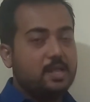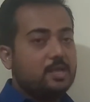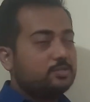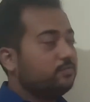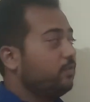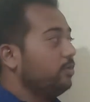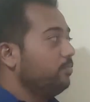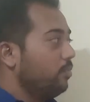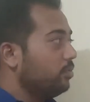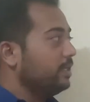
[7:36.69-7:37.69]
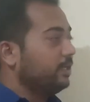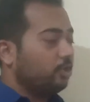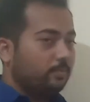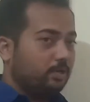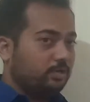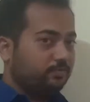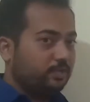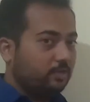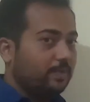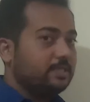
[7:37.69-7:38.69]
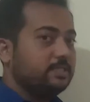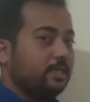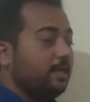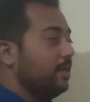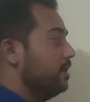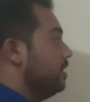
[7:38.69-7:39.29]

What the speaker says: So for more than cumulative frequency,